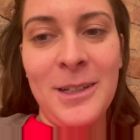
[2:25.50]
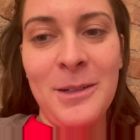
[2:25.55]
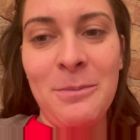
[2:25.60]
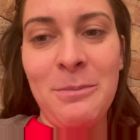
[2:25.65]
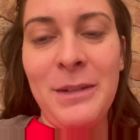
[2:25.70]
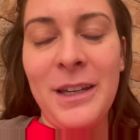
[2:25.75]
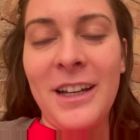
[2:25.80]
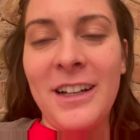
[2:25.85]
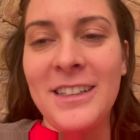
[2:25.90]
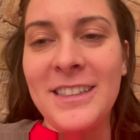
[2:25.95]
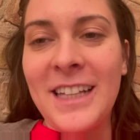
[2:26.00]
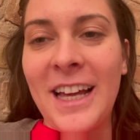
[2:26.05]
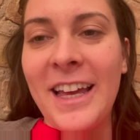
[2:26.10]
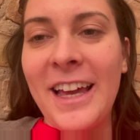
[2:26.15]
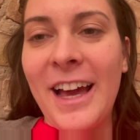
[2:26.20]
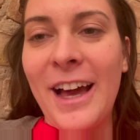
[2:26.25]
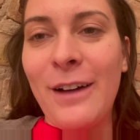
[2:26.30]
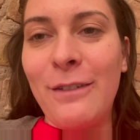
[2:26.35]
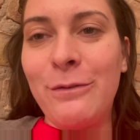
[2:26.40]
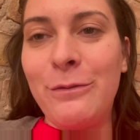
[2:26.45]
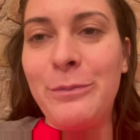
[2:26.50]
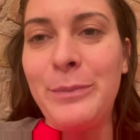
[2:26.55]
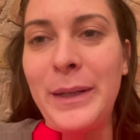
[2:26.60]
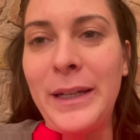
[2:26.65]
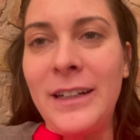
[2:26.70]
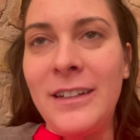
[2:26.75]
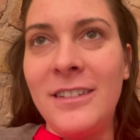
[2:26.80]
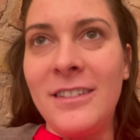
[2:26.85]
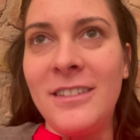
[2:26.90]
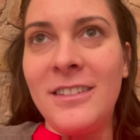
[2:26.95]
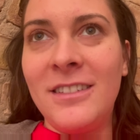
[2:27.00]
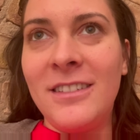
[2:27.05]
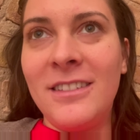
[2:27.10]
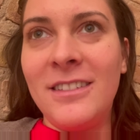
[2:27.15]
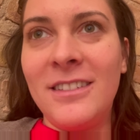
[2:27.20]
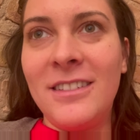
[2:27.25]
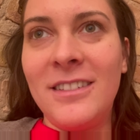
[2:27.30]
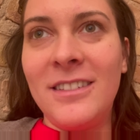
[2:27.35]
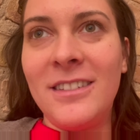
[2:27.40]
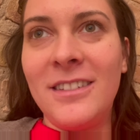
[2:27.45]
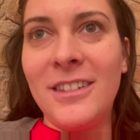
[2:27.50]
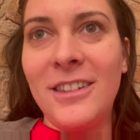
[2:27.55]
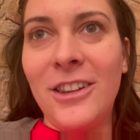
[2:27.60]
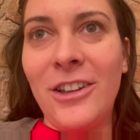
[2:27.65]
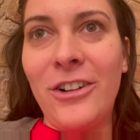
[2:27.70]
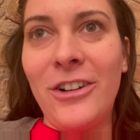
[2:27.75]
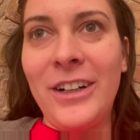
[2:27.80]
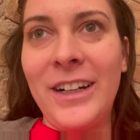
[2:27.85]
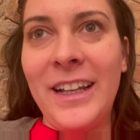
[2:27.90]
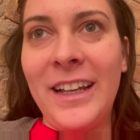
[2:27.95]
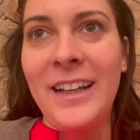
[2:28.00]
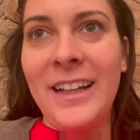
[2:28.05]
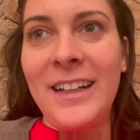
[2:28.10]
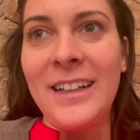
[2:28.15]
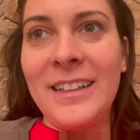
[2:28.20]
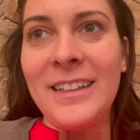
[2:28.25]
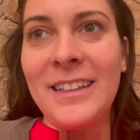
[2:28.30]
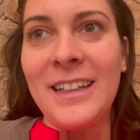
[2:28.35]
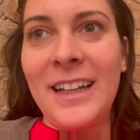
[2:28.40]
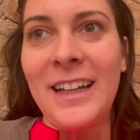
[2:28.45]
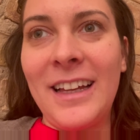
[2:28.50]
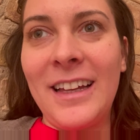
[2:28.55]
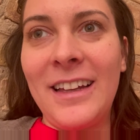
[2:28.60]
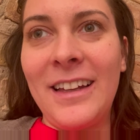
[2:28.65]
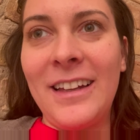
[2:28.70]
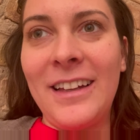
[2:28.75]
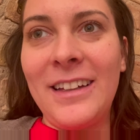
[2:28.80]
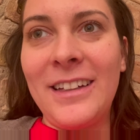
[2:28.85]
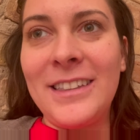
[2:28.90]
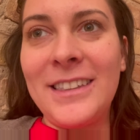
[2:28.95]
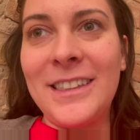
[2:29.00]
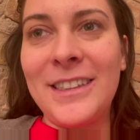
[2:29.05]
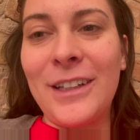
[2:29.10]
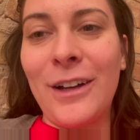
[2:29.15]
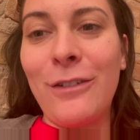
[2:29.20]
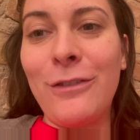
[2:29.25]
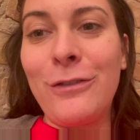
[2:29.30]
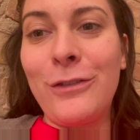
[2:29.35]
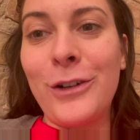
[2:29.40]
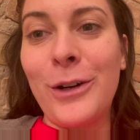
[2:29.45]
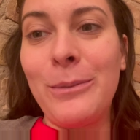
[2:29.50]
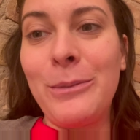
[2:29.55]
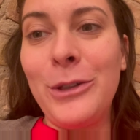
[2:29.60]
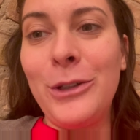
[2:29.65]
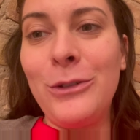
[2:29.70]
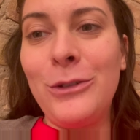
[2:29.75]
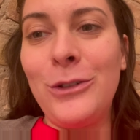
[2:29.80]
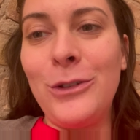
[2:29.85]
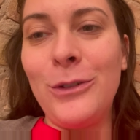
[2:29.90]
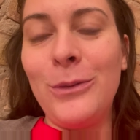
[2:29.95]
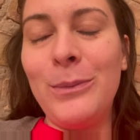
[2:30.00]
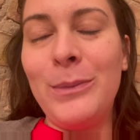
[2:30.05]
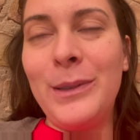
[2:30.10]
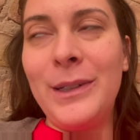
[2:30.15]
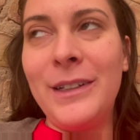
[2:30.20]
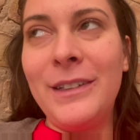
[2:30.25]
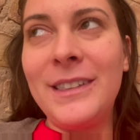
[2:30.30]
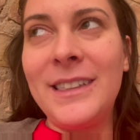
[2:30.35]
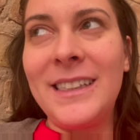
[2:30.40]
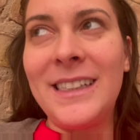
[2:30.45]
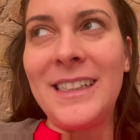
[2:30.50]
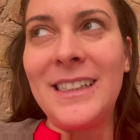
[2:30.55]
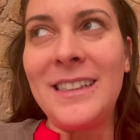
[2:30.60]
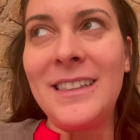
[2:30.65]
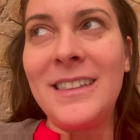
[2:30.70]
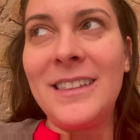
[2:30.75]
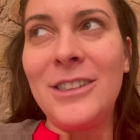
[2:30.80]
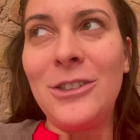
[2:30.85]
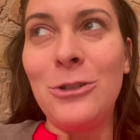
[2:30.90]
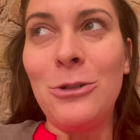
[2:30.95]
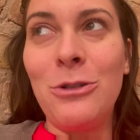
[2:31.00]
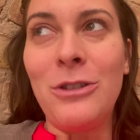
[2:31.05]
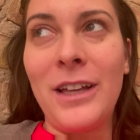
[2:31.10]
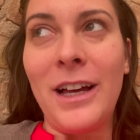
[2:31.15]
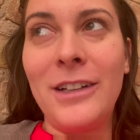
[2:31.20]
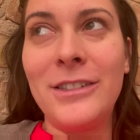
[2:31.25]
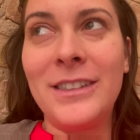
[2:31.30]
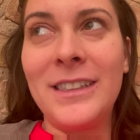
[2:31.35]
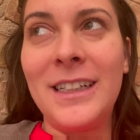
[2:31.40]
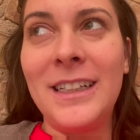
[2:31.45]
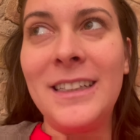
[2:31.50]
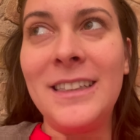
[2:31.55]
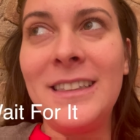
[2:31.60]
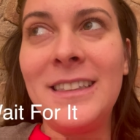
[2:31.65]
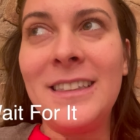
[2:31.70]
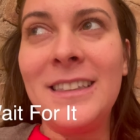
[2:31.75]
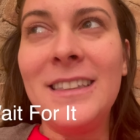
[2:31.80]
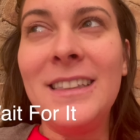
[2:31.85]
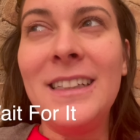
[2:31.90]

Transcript: because I have been learning uh, stuff from YouTube since two thousand